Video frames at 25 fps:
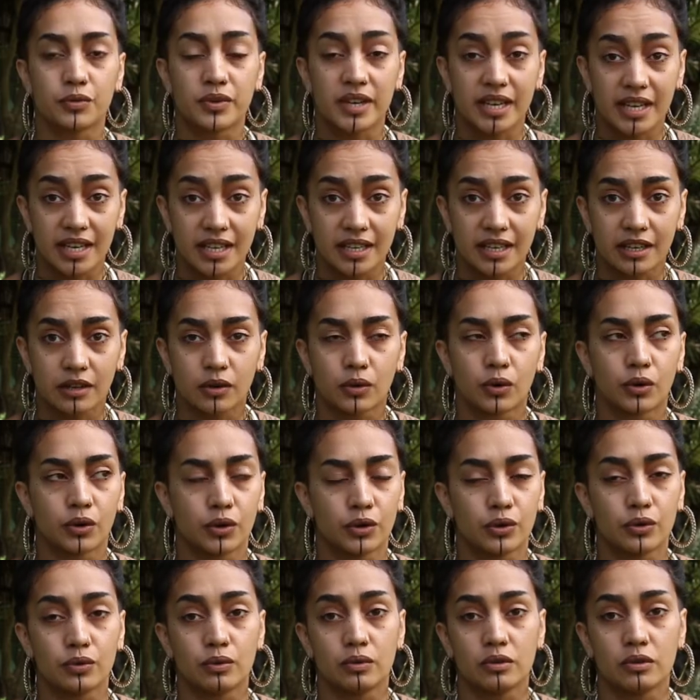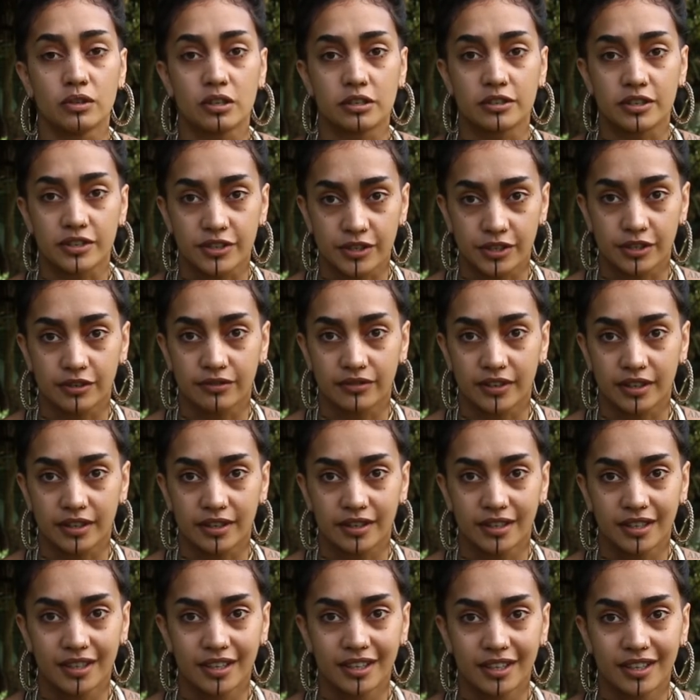need it or who deserve it.
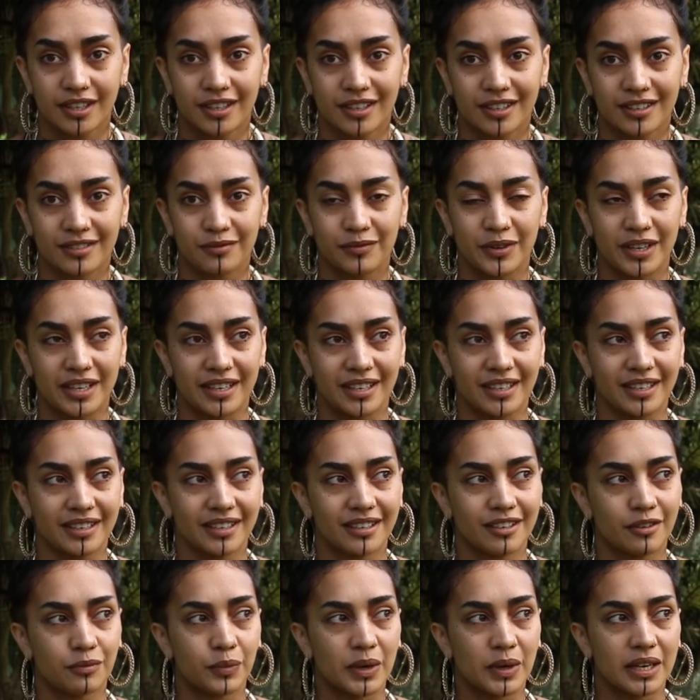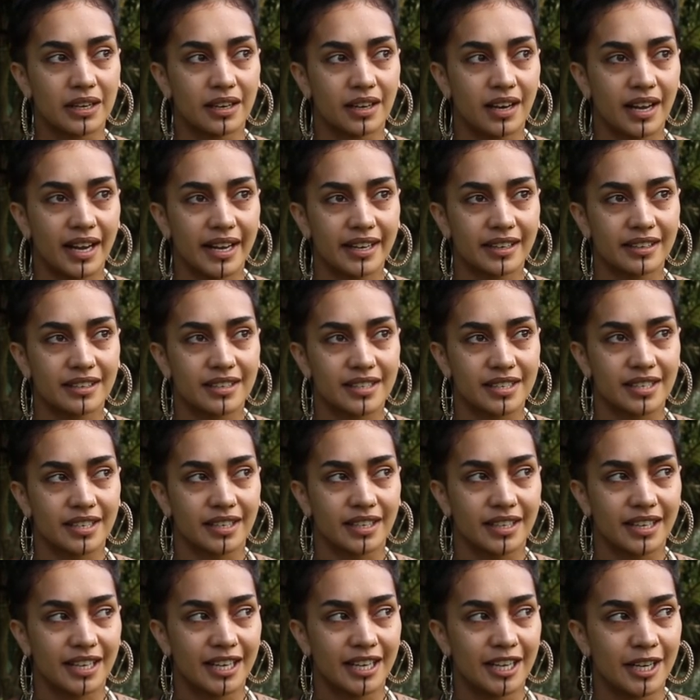We, we like
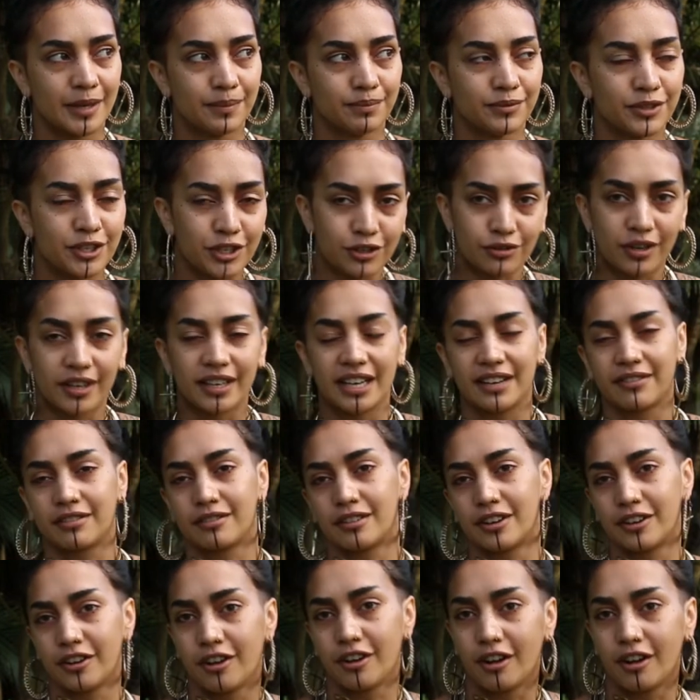to um, shrug everyone